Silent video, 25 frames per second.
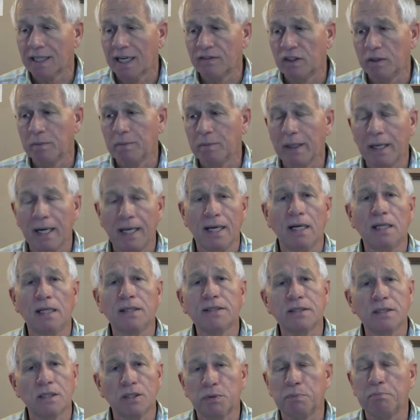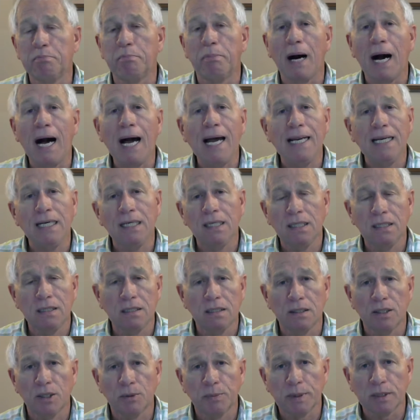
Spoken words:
everybody else is buying into the